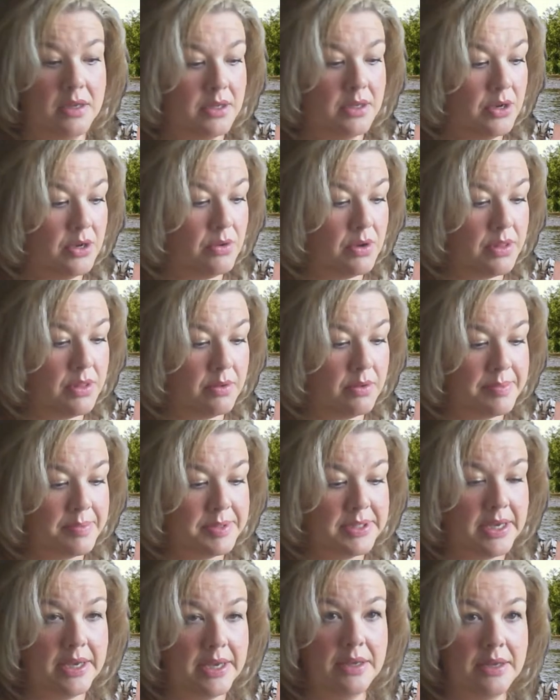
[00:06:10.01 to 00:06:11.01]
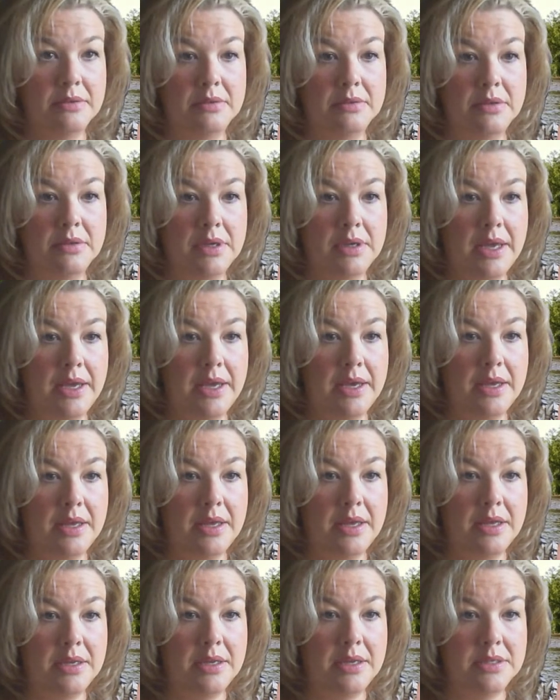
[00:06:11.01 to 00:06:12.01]
You go on their website
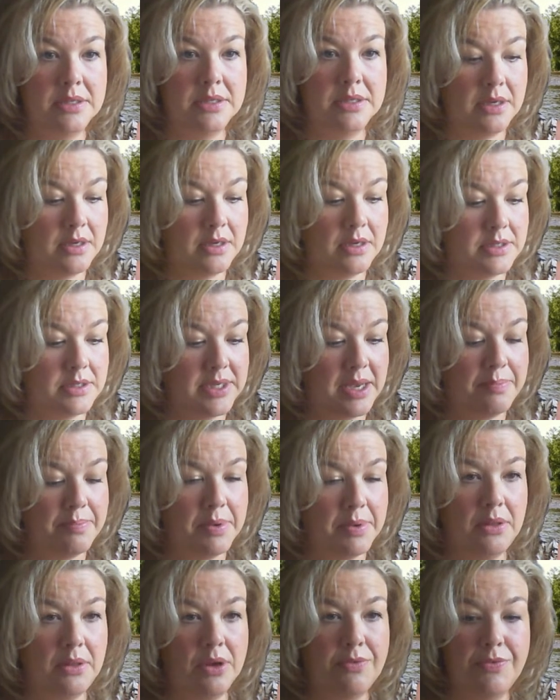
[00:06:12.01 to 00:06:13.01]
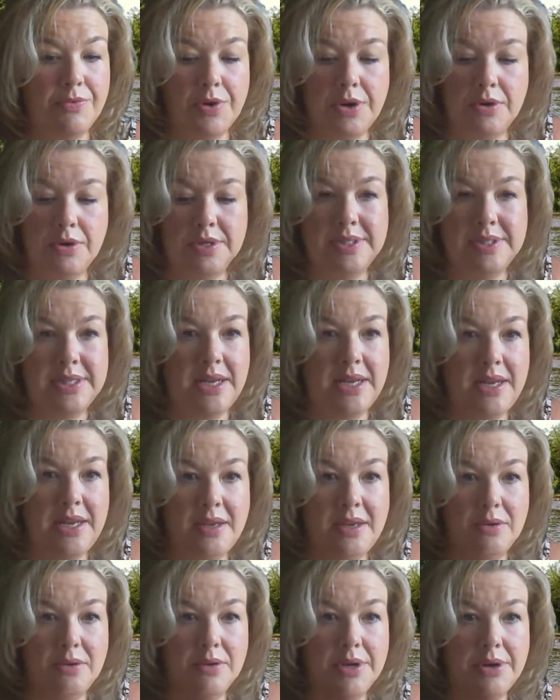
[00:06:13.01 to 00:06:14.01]
and look for your
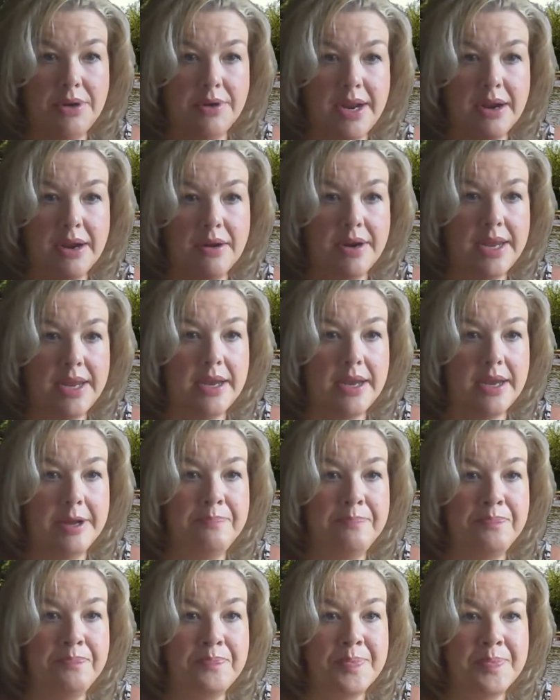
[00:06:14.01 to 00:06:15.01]
city or your area,